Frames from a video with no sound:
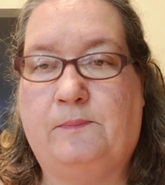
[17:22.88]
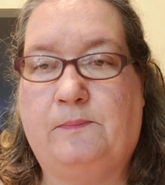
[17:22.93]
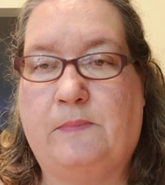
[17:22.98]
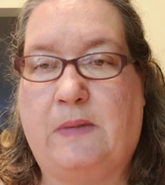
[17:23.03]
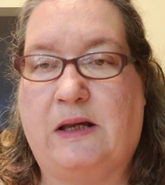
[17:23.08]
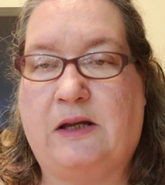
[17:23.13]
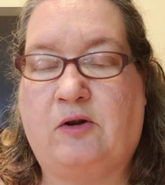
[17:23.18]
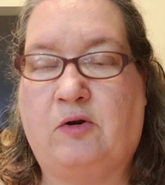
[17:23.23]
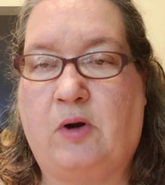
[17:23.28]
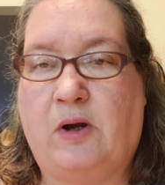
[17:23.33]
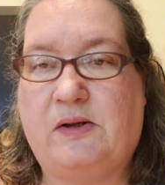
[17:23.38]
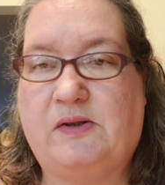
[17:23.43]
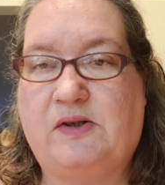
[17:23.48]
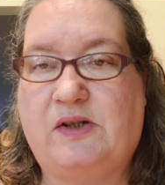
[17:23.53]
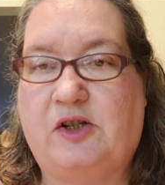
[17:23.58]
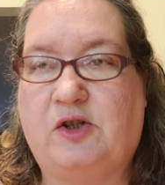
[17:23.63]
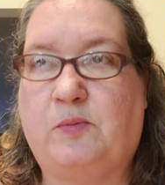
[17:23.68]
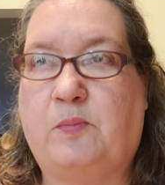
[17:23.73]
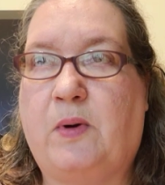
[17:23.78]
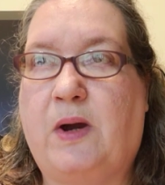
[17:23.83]
my
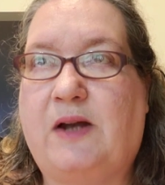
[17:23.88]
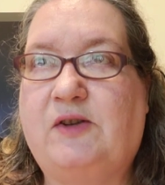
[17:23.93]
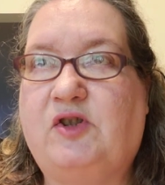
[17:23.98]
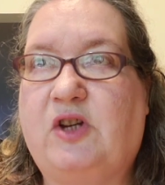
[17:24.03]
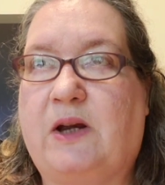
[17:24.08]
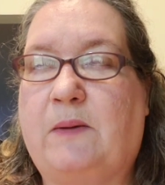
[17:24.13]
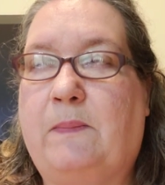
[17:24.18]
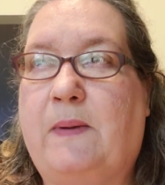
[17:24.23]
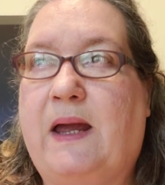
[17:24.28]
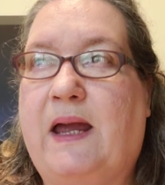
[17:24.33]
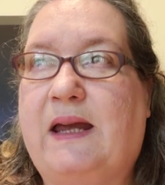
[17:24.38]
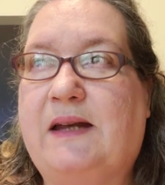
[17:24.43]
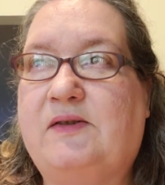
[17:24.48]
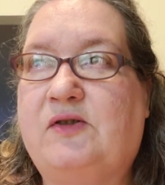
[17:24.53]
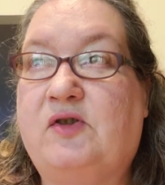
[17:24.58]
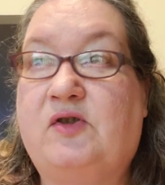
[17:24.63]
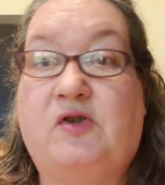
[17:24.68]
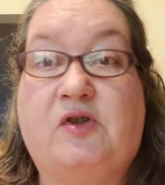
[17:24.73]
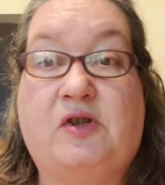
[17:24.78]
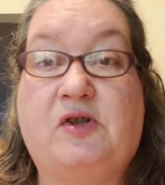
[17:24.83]
cross-stitch project
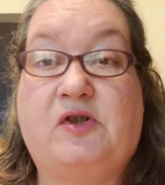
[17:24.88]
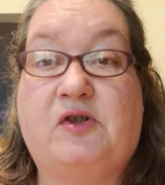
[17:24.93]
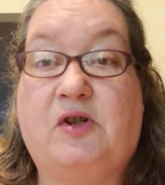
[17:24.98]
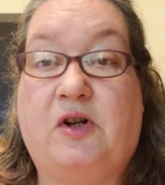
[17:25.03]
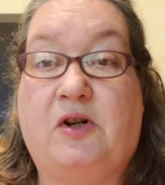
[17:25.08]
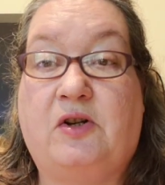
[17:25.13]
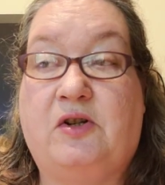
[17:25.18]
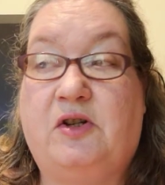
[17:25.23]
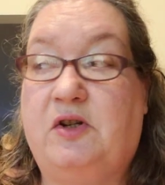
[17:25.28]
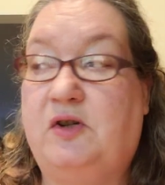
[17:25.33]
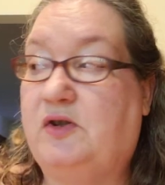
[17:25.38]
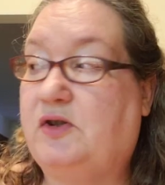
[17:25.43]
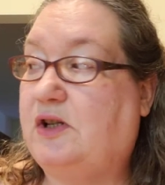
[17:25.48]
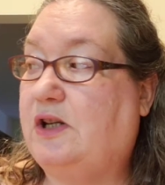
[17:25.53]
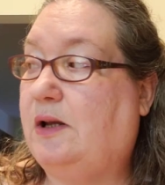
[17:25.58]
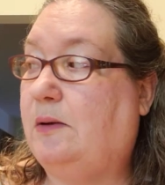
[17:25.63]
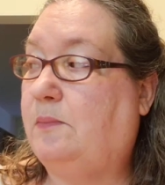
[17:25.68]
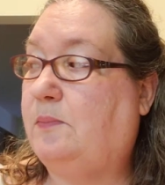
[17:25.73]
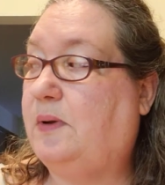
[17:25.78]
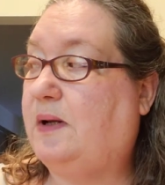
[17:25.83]
bags and just started using
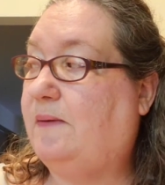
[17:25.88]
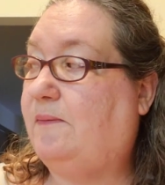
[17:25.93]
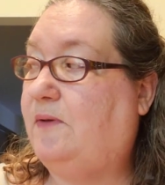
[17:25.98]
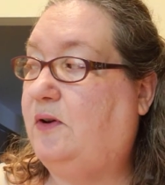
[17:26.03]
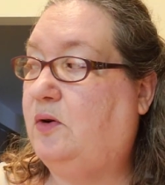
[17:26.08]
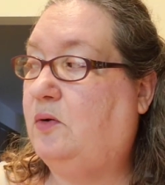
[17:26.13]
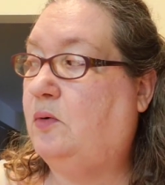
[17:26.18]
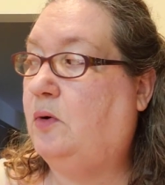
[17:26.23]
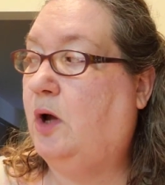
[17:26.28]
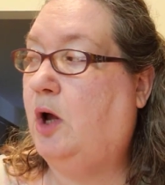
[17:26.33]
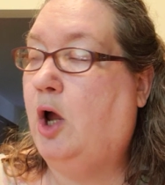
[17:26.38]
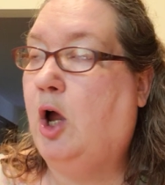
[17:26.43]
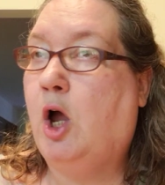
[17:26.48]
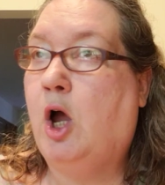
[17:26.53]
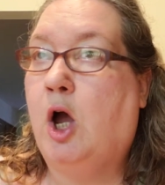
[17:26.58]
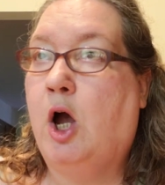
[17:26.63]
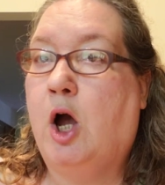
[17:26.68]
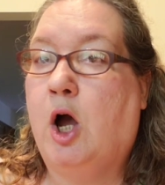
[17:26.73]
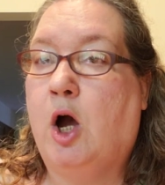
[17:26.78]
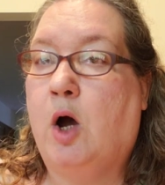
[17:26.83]
them. But if you
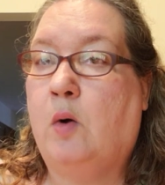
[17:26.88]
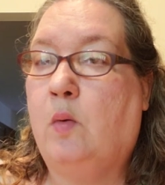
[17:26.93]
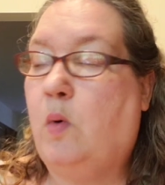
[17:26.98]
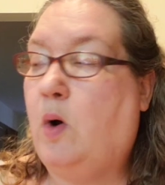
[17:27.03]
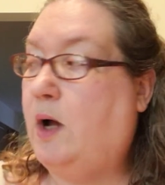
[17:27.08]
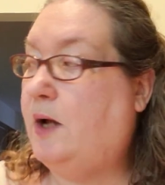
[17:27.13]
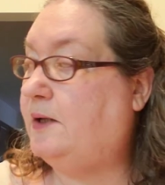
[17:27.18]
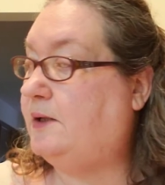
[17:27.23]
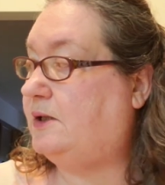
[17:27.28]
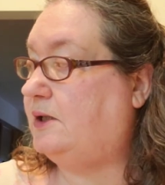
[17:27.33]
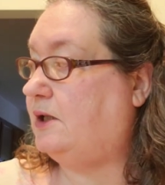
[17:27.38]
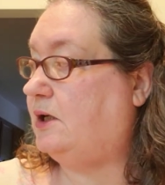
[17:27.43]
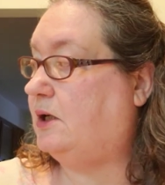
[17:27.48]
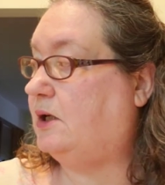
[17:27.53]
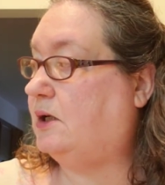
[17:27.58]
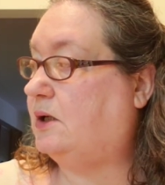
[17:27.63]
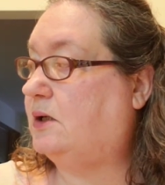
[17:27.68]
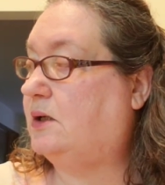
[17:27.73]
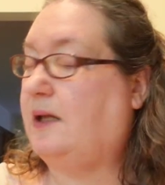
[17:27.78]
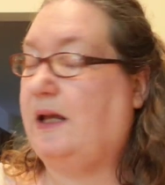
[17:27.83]
want,
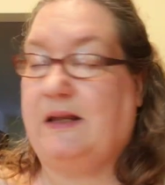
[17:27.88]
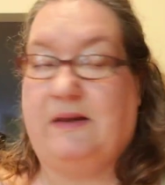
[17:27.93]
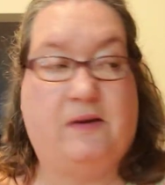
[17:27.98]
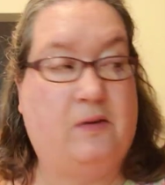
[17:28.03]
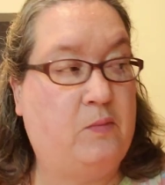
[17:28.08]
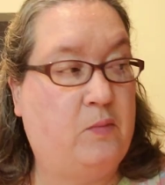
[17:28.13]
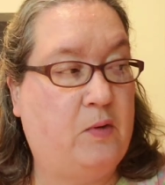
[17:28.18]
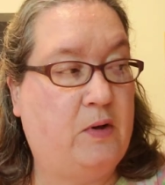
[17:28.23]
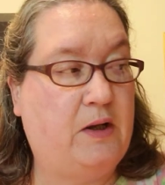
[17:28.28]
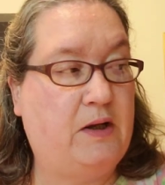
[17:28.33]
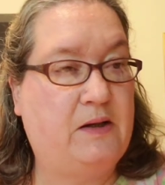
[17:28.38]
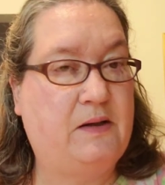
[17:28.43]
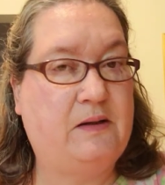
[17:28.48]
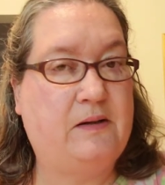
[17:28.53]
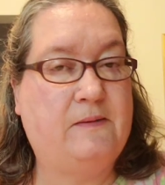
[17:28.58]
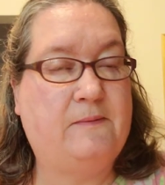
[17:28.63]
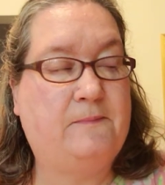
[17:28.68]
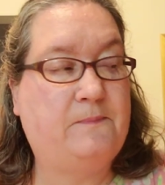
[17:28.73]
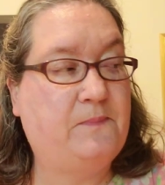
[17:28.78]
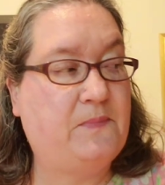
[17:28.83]
like the
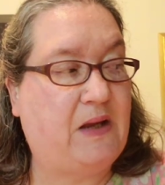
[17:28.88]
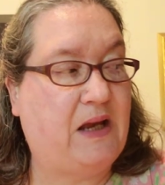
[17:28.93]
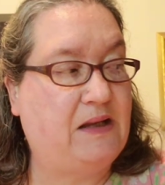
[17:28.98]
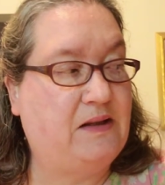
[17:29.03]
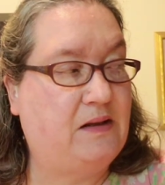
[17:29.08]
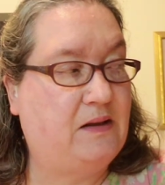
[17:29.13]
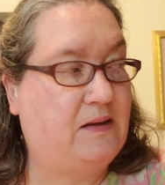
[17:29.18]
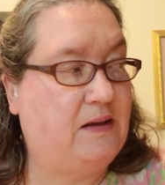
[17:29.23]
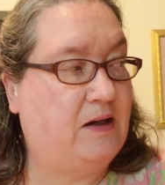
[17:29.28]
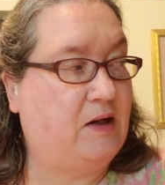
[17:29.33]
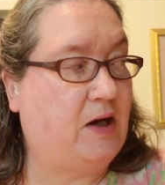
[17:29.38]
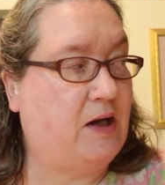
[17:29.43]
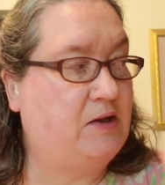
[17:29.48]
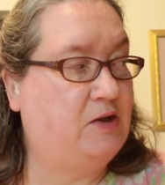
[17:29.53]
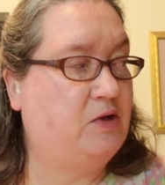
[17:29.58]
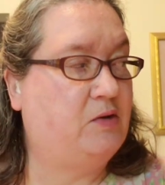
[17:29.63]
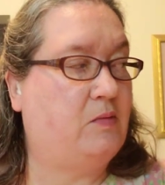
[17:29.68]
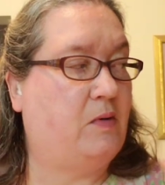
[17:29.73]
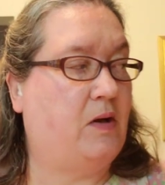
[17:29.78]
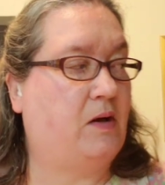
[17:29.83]
one I did there, I
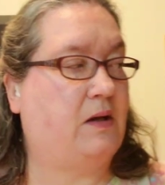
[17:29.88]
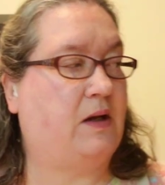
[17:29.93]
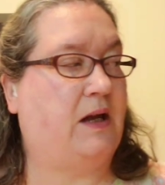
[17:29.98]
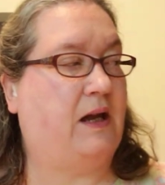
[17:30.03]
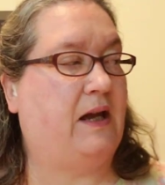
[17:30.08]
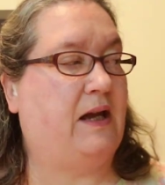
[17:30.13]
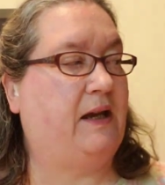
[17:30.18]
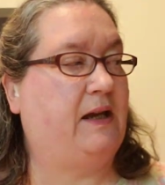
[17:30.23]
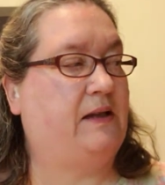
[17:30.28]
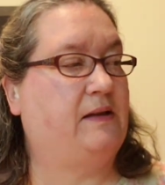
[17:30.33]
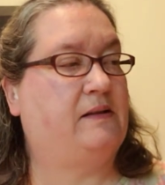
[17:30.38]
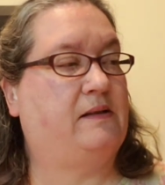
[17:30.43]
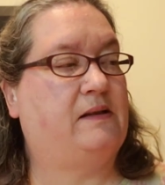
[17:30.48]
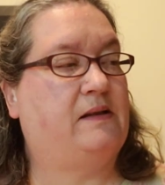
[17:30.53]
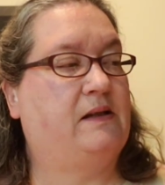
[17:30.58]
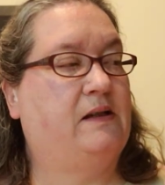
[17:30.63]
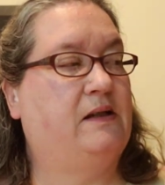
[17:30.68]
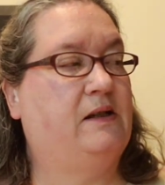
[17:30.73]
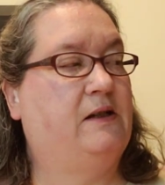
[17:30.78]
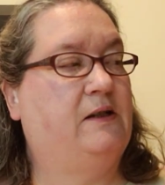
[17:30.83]
do all
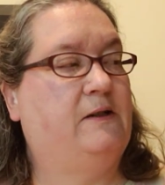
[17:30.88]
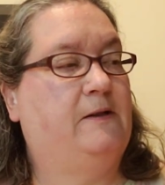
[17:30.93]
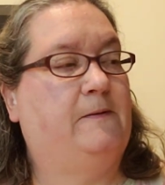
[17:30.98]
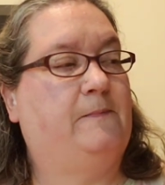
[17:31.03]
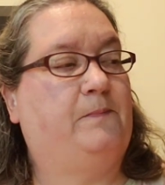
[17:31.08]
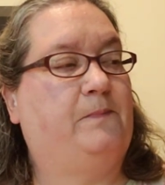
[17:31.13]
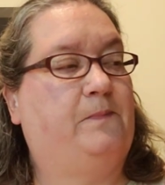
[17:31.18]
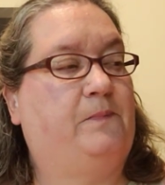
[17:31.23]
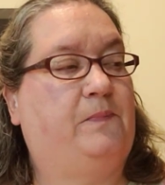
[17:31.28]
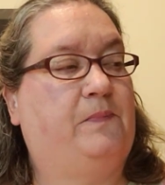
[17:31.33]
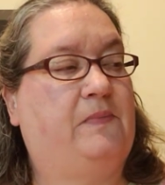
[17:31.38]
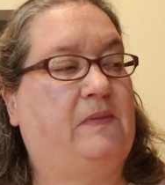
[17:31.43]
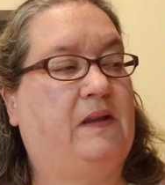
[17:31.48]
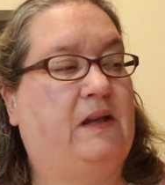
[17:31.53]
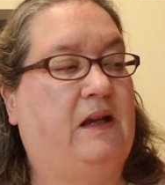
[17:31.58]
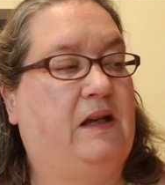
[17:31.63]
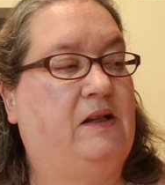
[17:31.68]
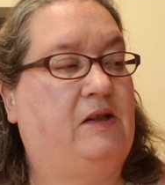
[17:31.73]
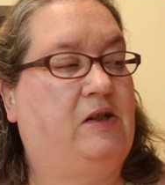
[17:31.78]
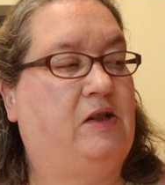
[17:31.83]
kinds.
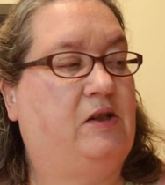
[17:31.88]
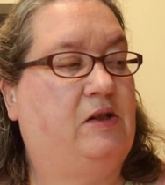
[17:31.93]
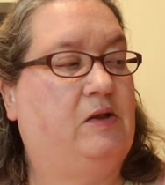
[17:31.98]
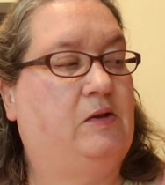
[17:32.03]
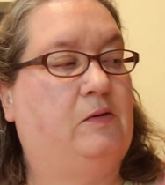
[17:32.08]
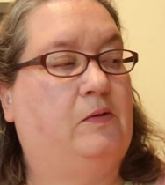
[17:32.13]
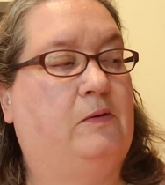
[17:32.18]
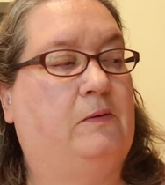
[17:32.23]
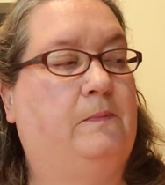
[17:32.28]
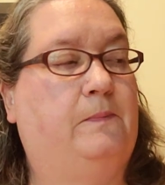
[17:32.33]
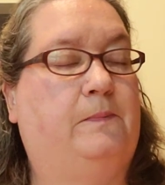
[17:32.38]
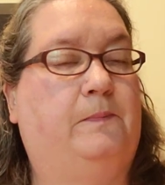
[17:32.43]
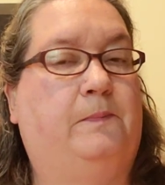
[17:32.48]
I did